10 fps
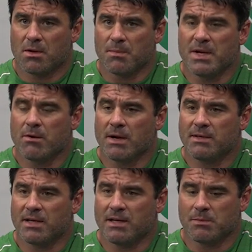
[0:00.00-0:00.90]
To me, great
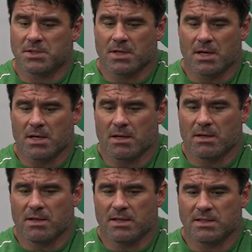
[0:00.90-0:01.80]
teams,
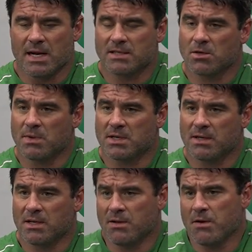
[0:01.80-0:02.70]
it's not so
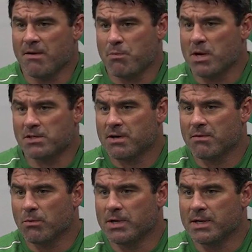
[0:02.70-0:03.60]
much you have pressure
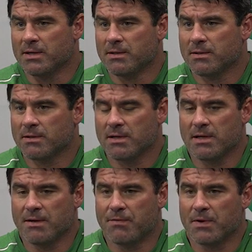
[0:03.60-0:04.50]
every week.
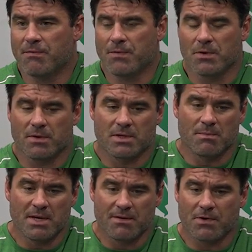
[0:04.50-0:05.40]
If
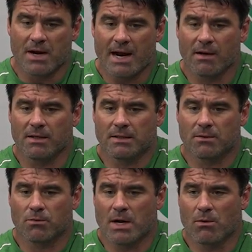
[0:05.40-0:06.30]
you're handling
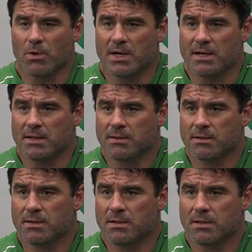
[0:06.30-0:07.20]
it the right way,
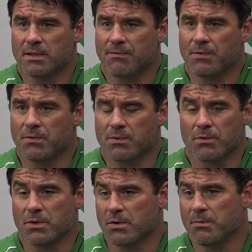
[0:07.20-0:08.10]
and if you
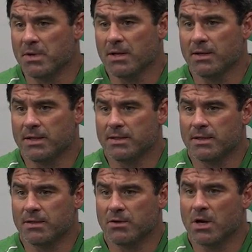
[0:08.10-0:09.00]
through your humility
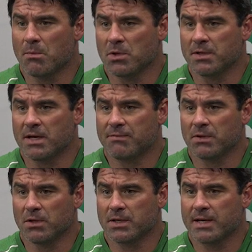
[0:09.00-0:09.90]
and you're humble enough to
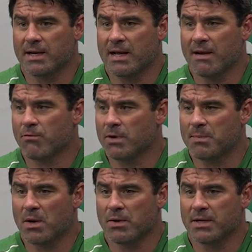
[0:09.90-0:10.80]
look at every
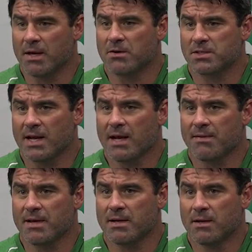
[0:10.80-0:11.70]
opponent and
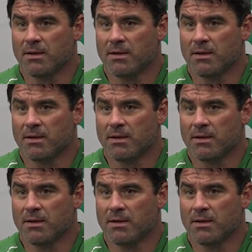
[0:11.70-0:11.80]
understand that